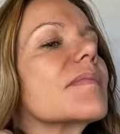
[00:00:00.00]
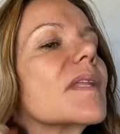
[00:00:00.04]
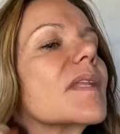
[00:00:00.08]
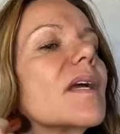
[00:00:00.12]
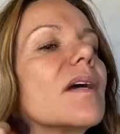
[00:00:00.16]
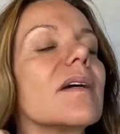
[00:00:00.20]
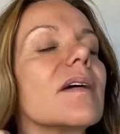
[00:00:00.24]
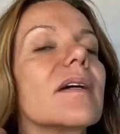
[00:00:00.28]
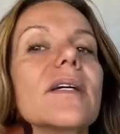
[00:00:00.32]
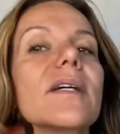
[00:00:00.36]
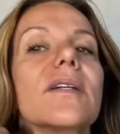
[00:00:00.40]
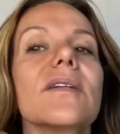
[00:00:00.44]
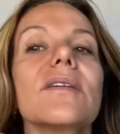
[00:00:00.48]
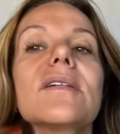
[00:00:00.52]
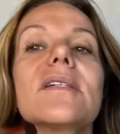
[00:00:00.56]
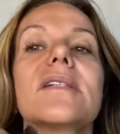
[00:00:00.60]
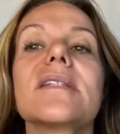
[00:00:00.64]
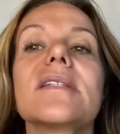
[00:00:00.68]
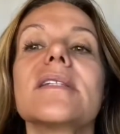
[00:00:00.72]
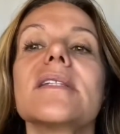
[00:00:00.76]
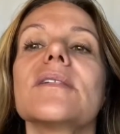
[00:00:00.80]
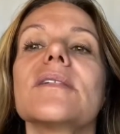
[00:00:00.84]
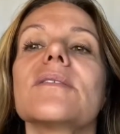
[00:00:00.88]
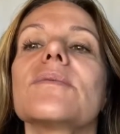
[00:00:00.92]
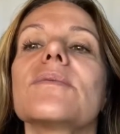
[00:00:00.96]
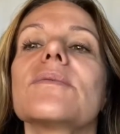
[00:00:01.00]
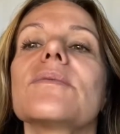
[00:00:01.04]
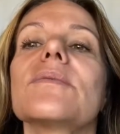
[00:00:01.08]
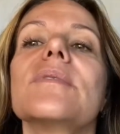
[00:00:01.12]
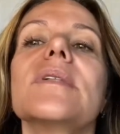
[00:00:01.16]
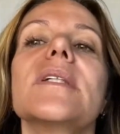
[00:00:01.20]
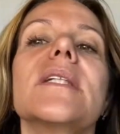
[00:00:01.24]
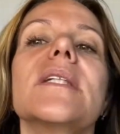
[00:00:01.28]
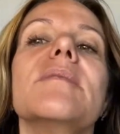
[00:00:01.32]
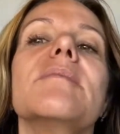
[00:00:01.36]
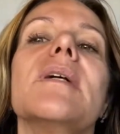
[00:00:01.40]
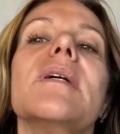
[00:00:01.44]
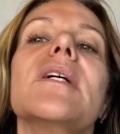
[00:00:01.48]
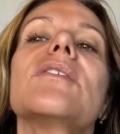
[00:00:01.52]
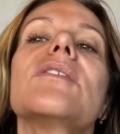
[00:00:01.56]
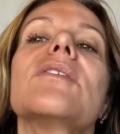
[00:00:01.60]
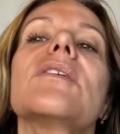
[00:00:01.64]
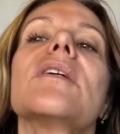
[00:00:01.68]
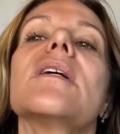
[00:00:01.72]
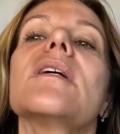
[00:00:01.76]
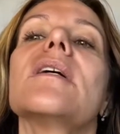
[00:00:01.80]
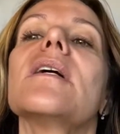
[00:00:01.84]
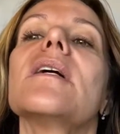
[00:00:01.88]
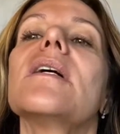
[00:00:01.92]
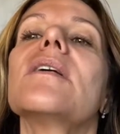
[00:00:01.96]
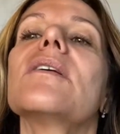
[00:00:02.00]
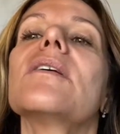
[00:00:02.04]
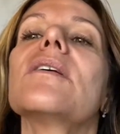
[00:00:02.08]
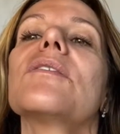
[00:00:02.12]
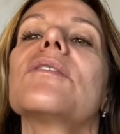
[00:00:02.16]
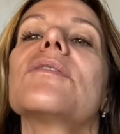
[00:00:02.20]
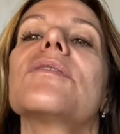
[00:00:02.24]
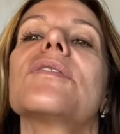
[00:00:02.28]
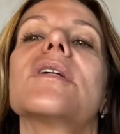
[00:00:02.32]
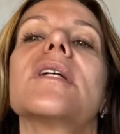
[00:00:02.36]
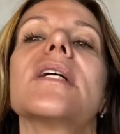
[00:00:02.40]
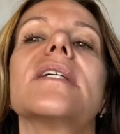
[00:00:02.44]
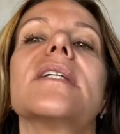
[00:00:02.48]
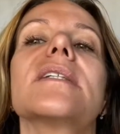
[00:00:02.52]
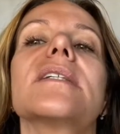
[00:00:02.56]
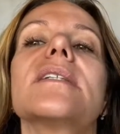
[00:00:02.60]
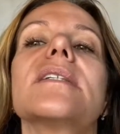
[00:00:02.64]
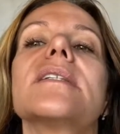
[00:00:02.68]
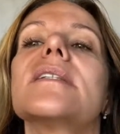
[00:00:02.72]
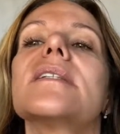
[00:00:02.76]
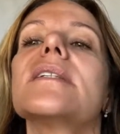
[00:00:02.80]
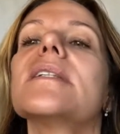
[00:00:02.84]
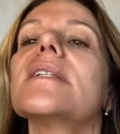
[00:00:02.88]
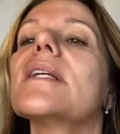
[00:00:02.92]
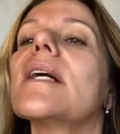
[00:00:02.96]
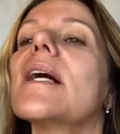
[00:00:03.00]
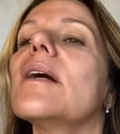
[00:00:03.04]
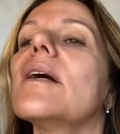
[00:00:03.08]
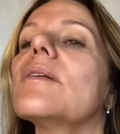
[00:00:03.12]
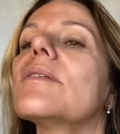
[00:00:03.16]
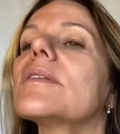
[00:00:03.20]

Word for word: okay you can see it really much here i don't know if you guys can see how